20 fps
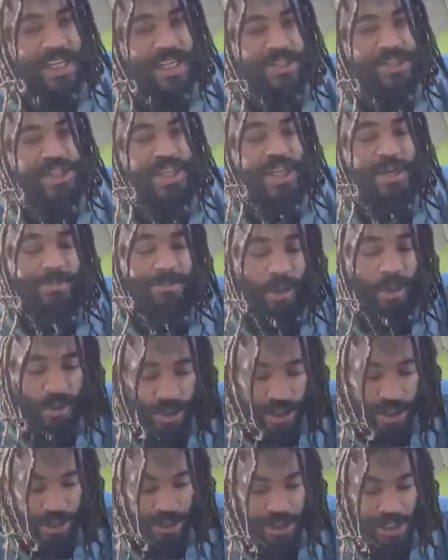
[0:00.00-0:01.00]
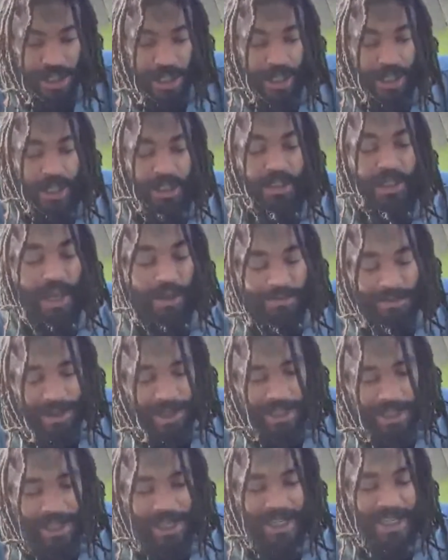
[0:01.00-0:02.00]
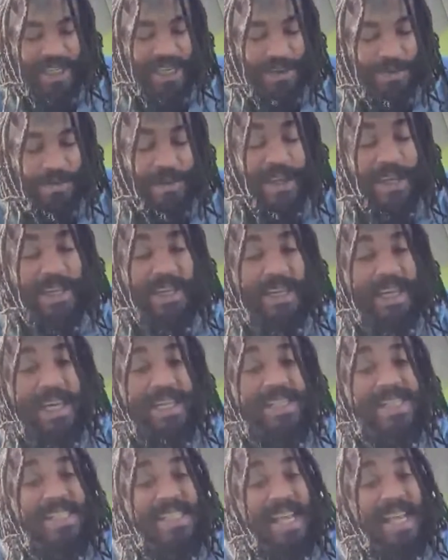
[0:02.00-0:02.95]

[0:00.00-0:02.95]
energy, emotions, loving, giving, and